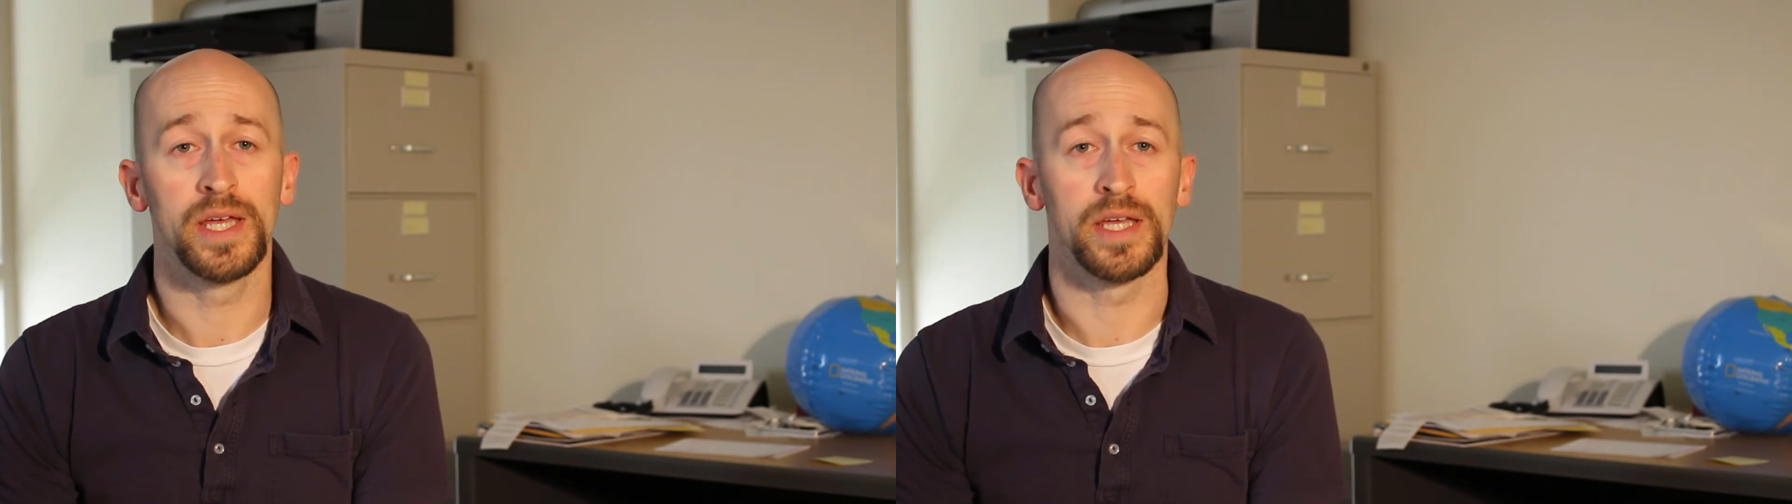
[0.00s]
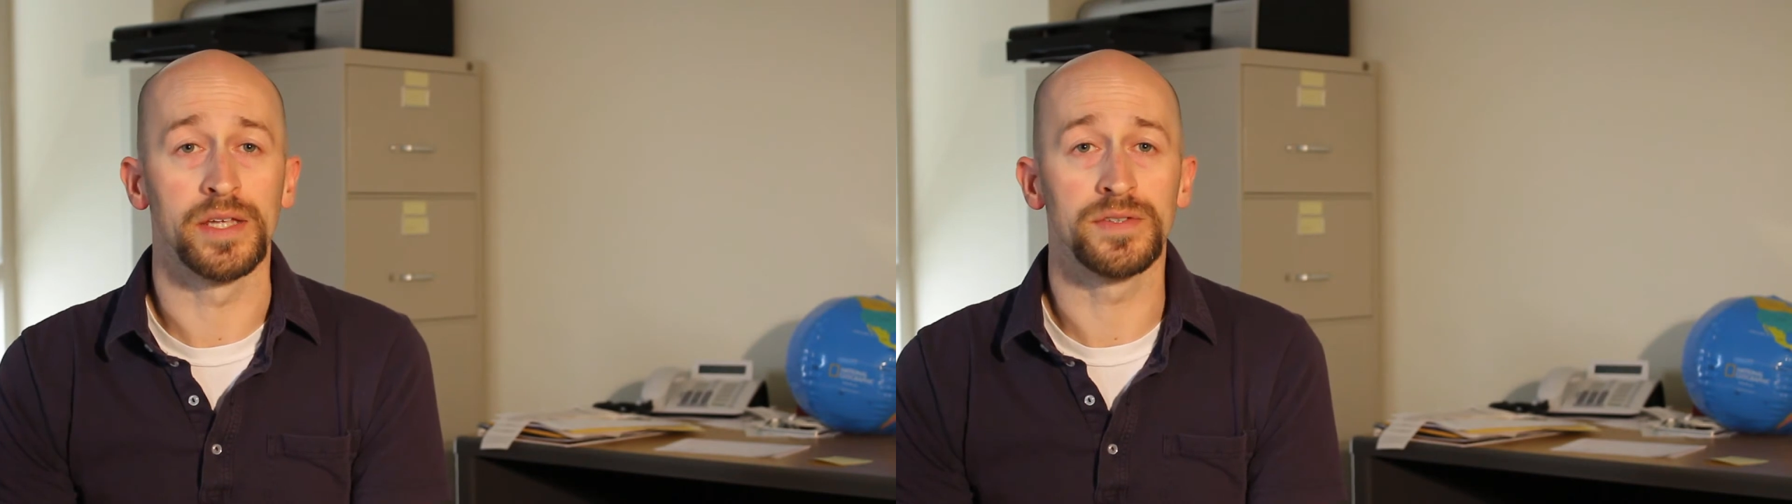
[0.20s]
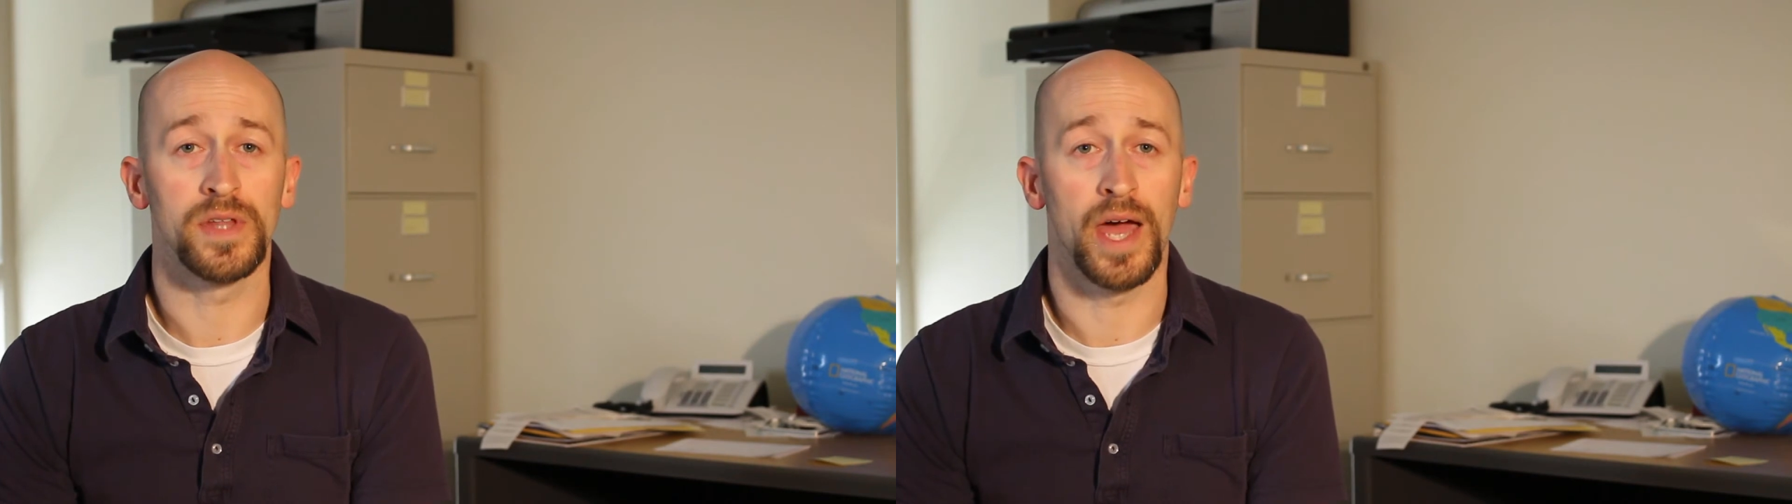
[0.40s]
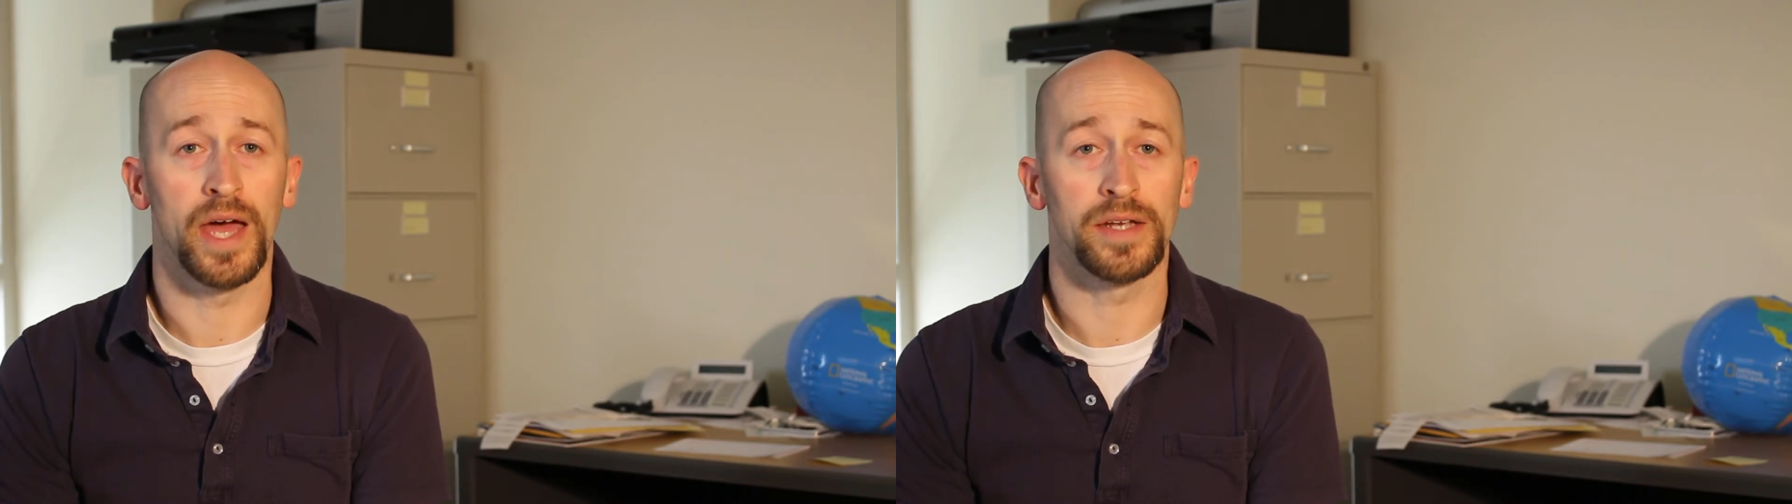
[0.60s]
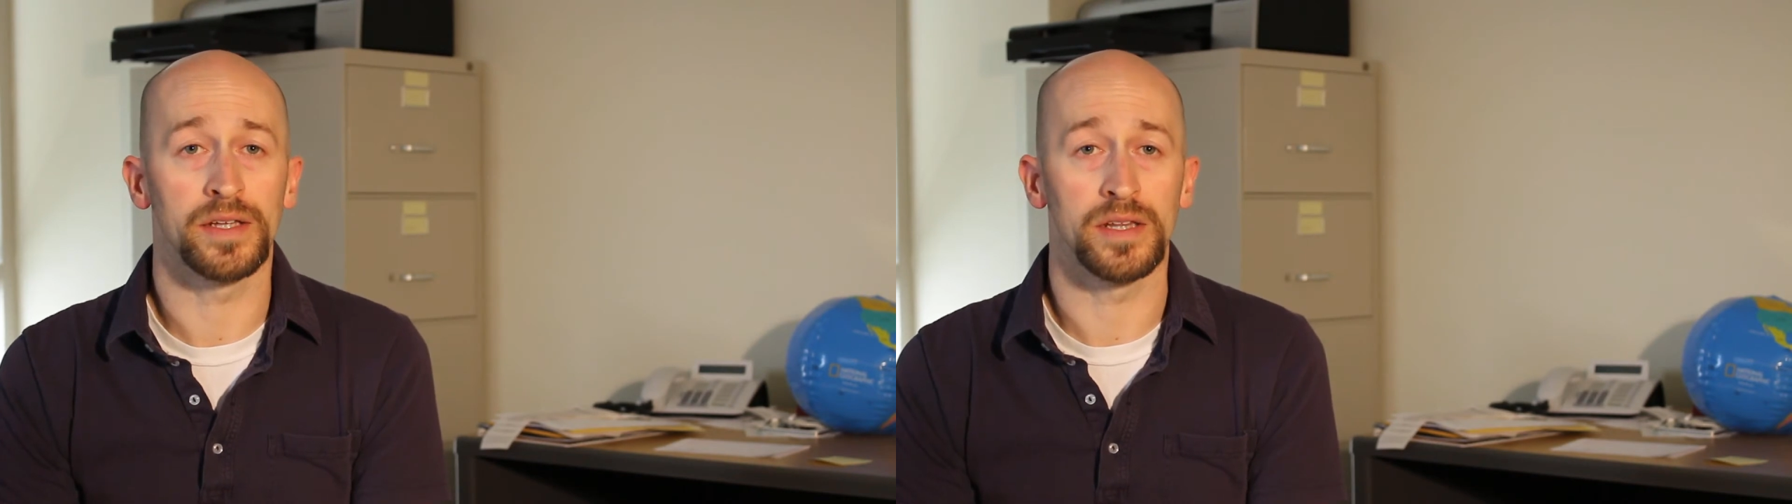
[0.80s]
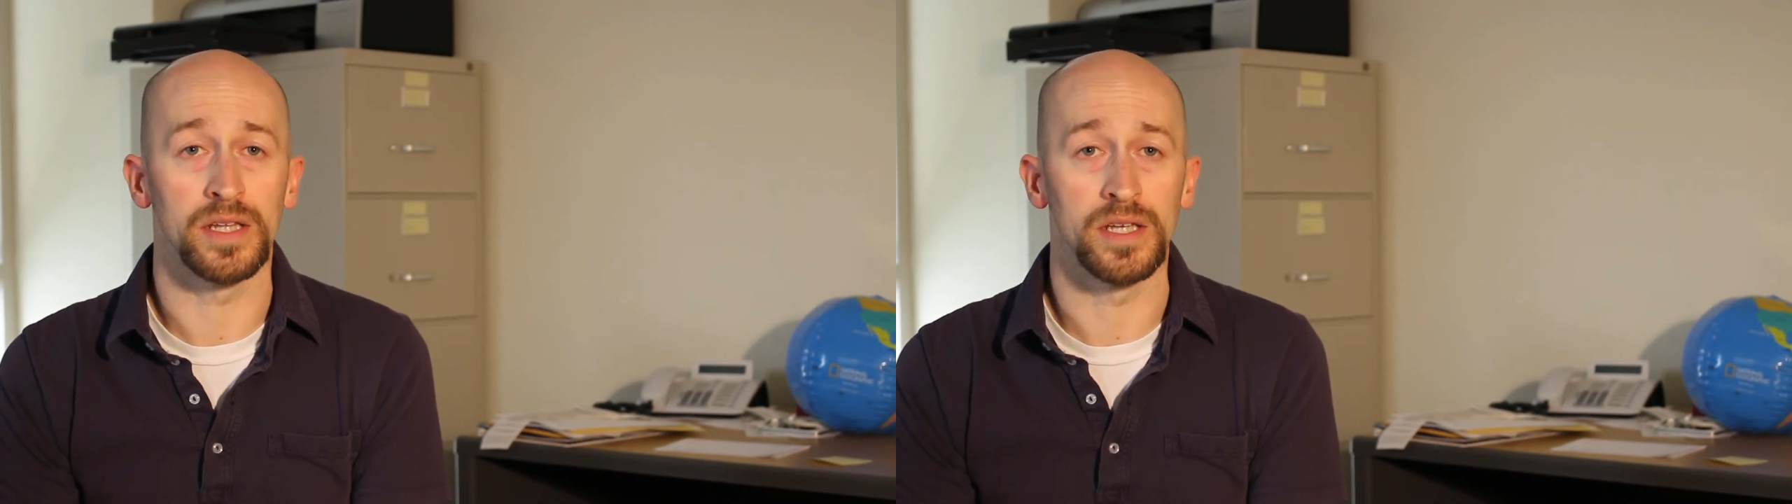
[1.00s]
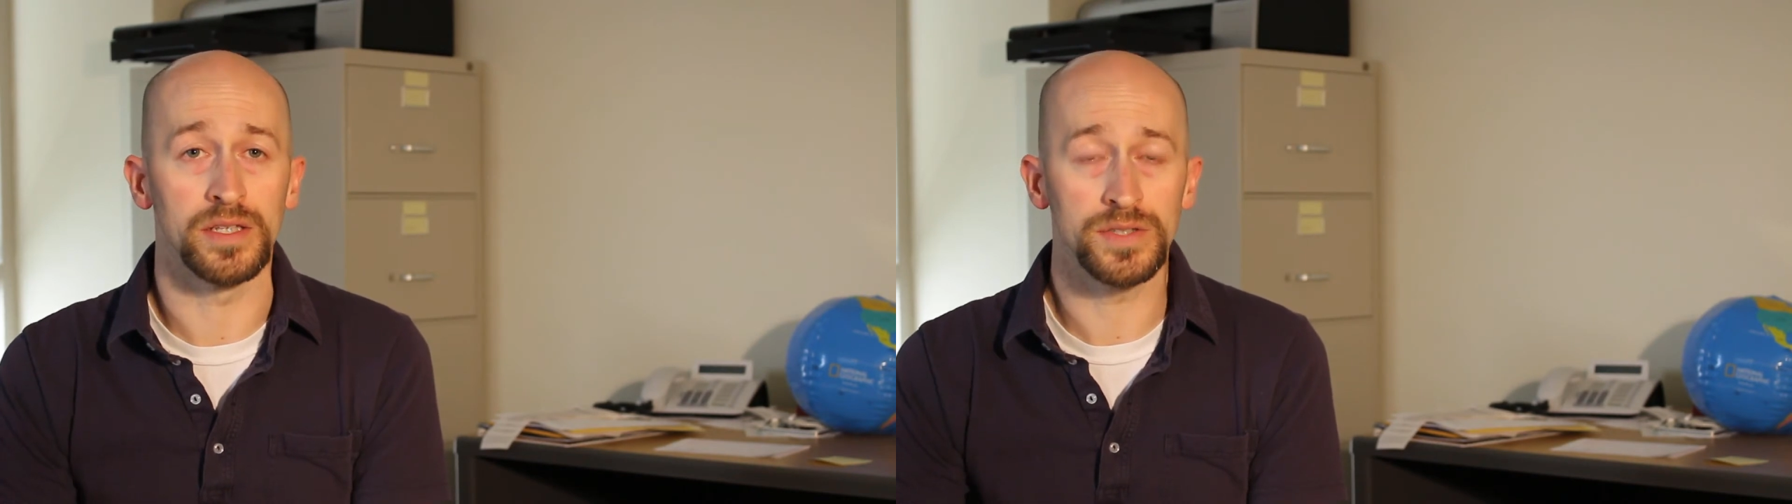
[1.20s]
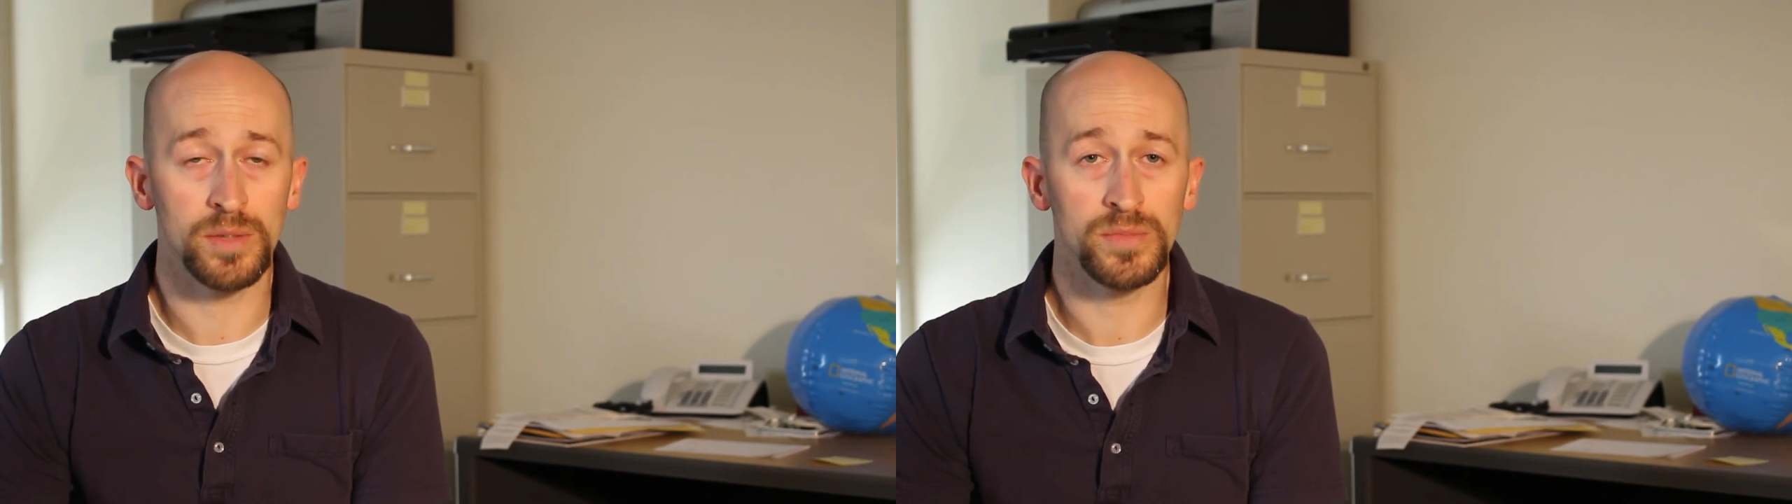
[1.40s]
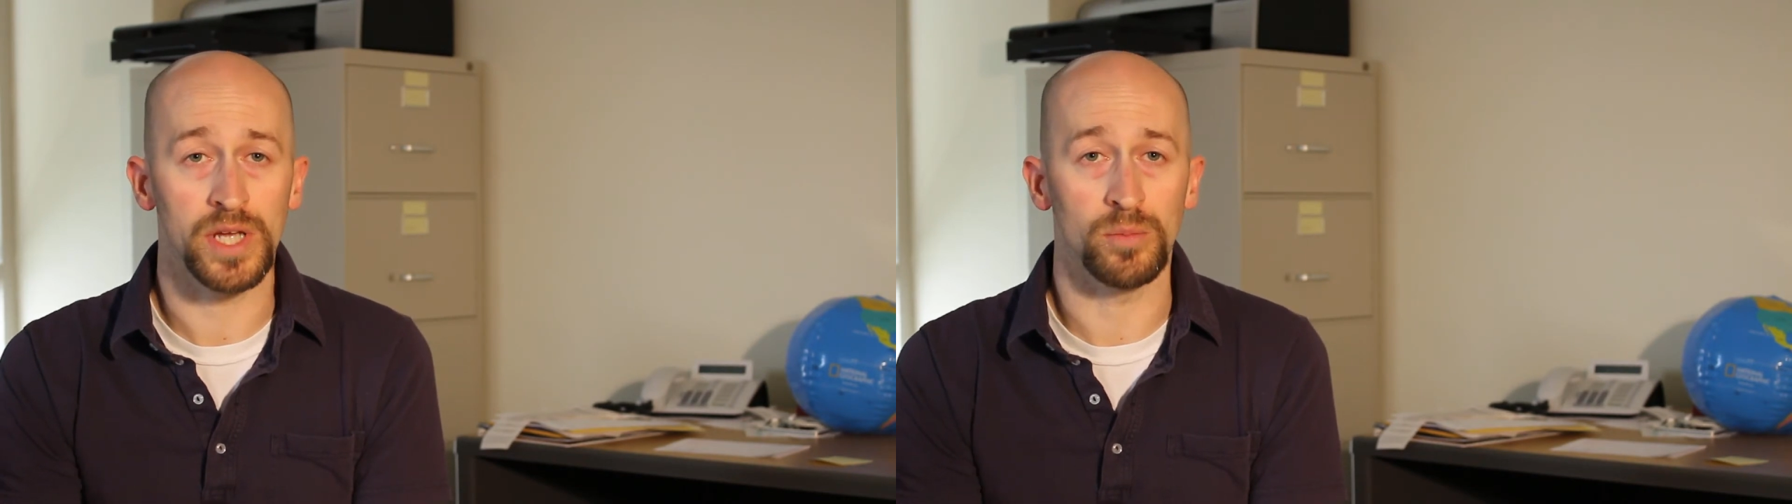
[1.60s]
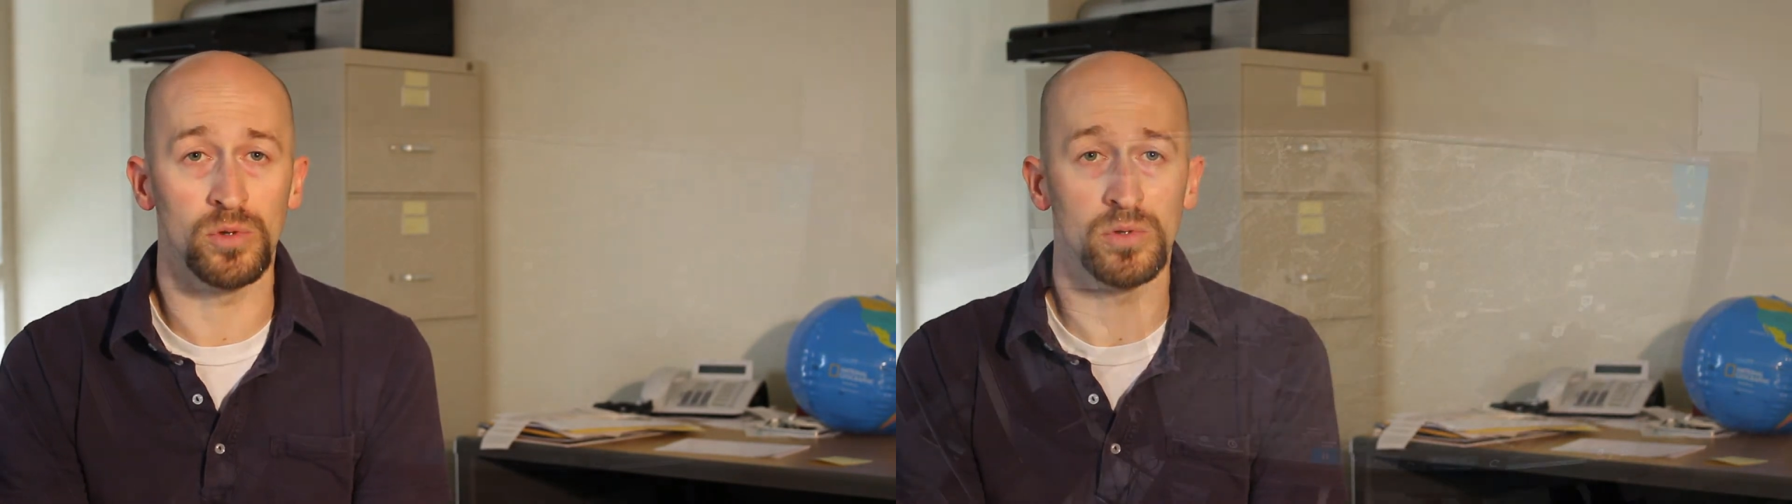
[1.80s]
is that the
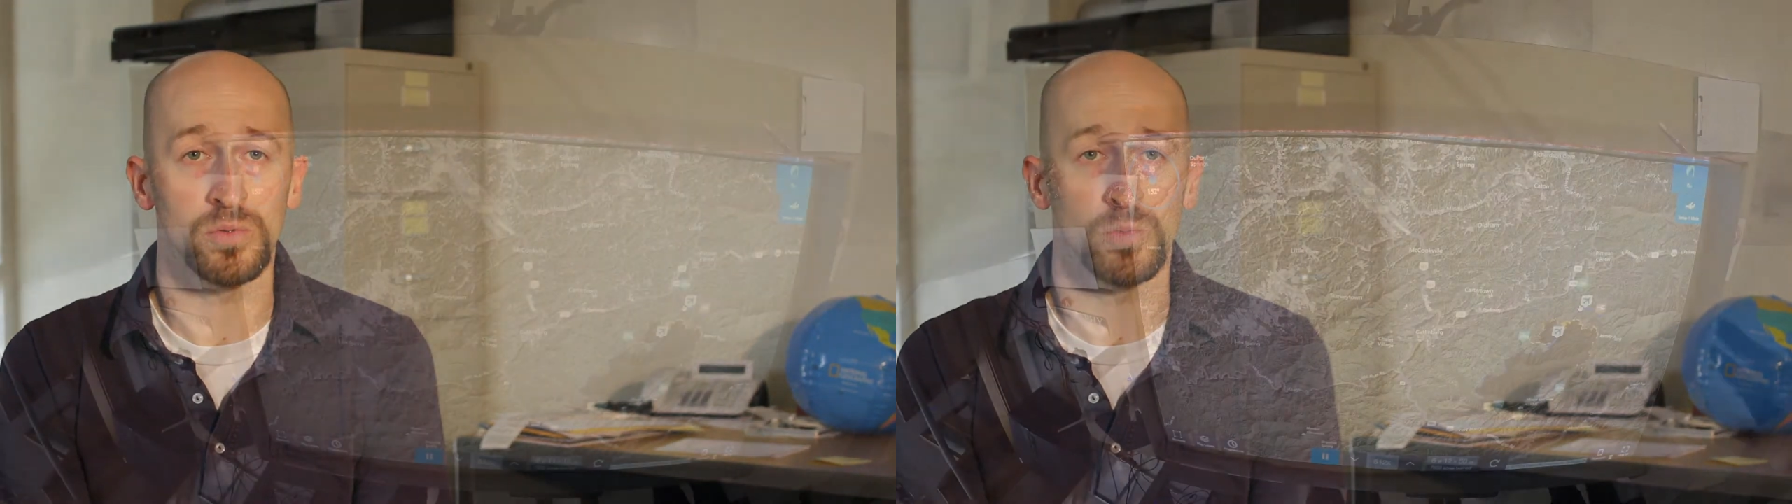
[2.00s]
SimTable